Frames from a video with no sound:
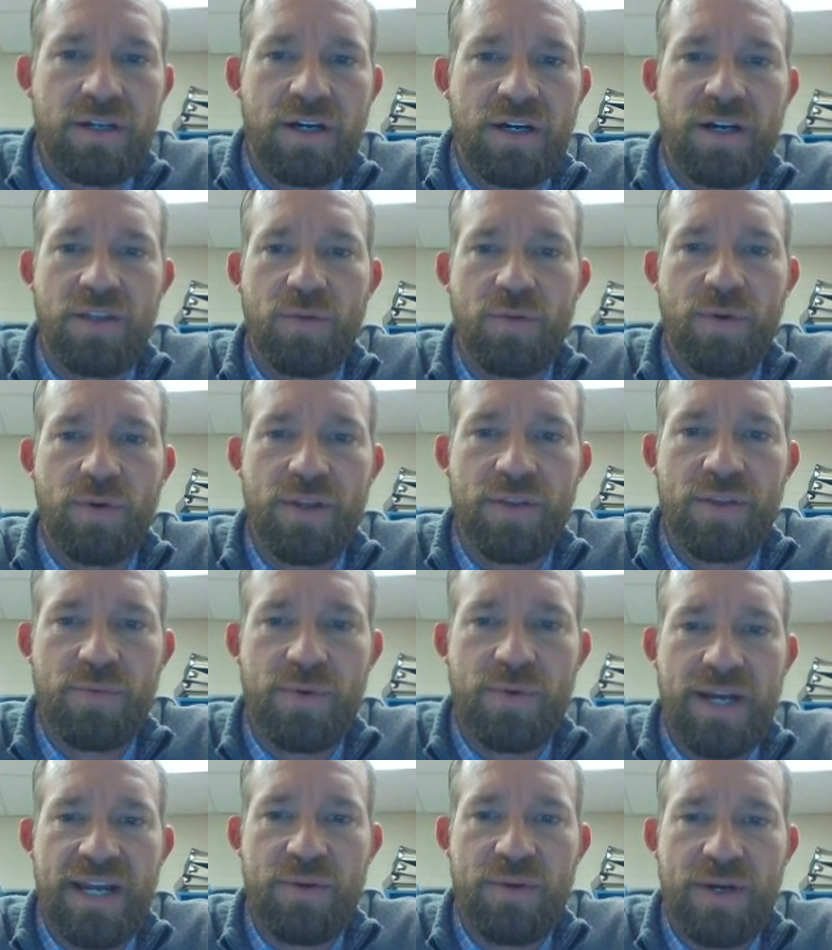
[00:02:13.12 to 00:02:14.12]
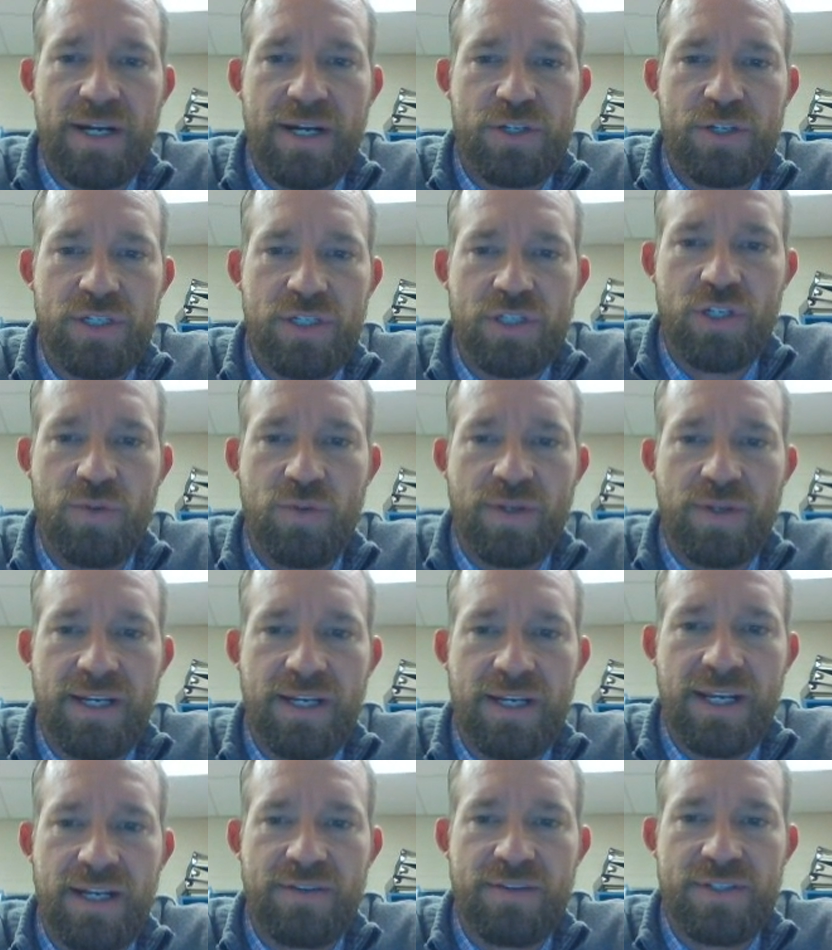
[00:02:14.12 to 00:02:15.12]
On the one on the right, we're actually doing
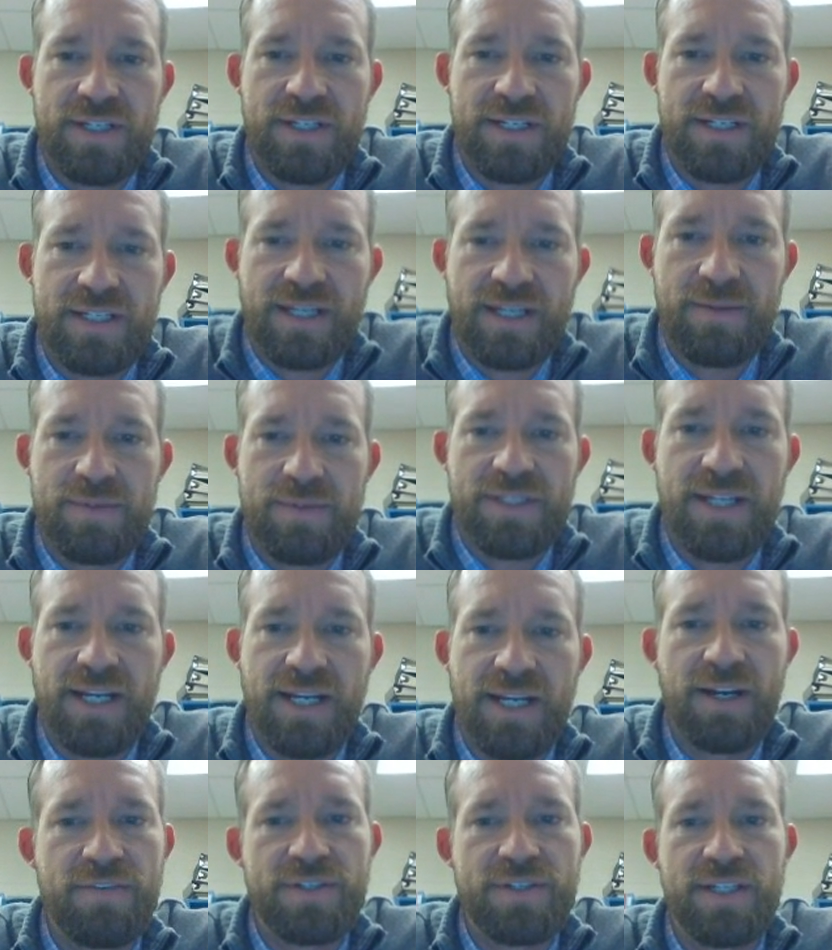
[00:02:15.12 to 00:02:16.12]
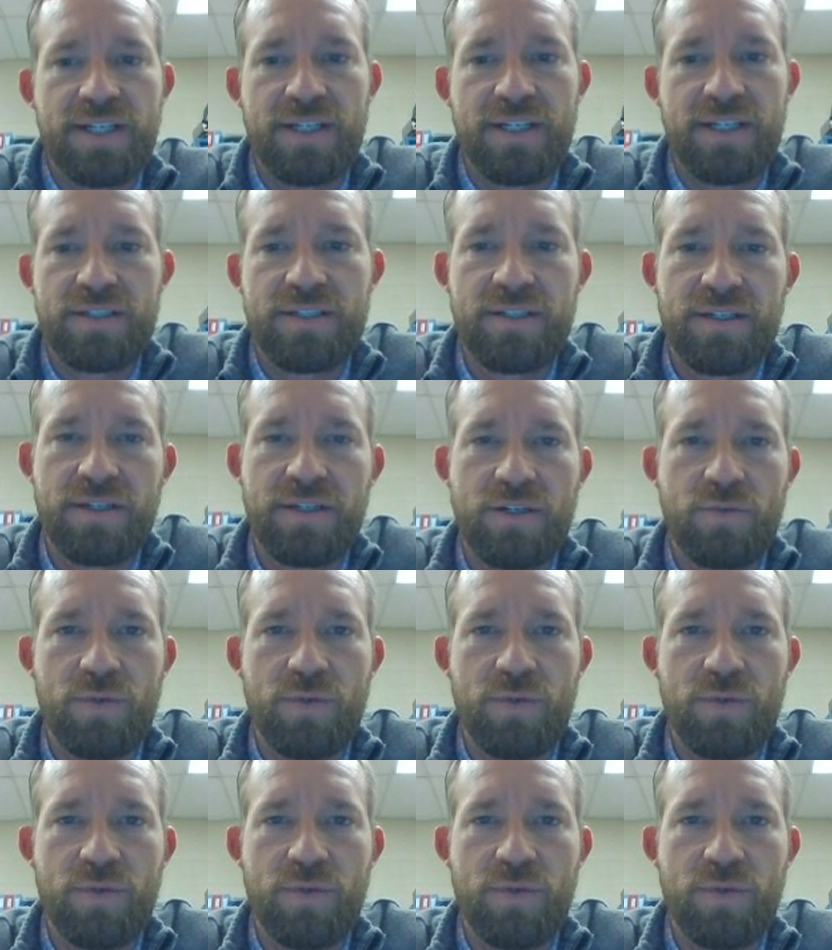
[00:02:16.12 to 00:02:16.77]
-6 times -6,